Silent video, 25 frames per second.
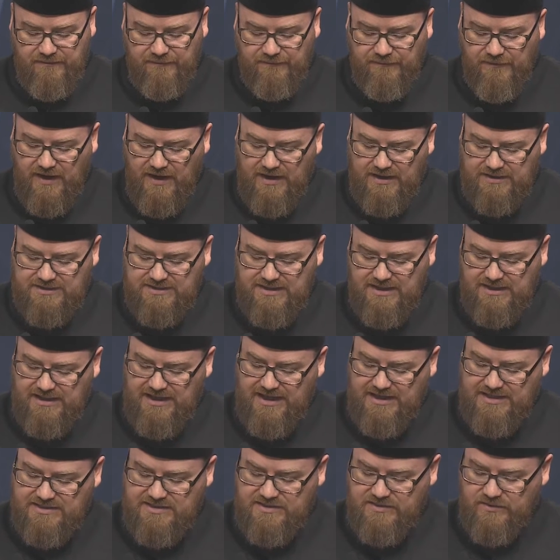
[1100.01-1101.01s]
fought
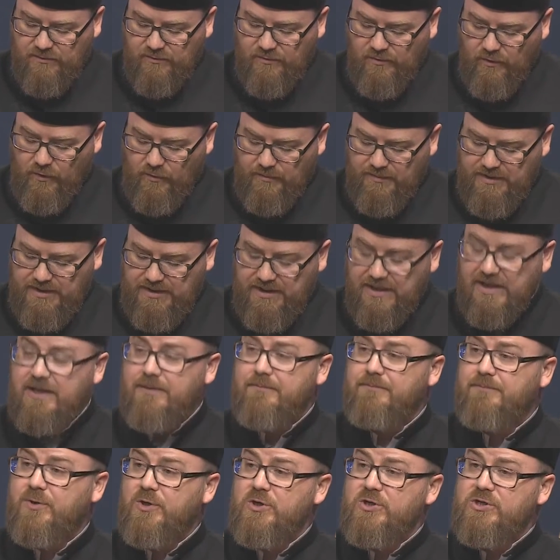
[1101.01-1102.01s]
against the Roman
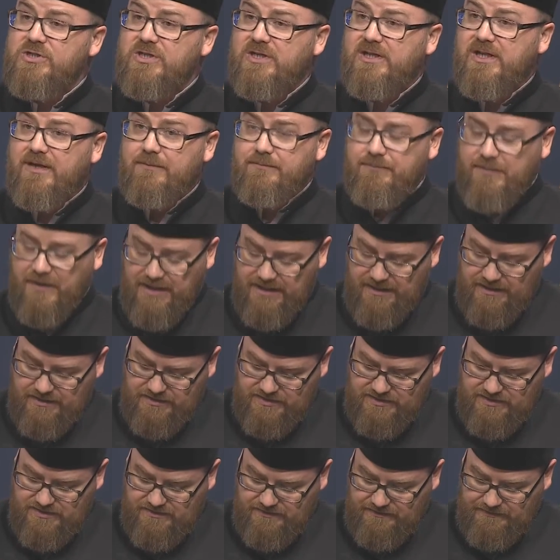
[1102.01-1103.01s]
and Persian
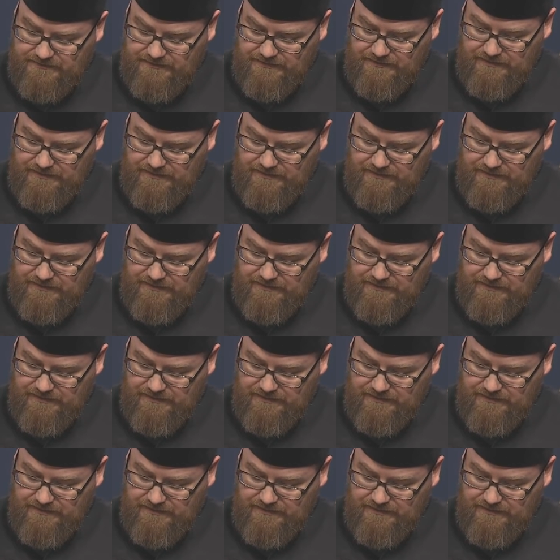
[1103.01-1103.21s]
empires.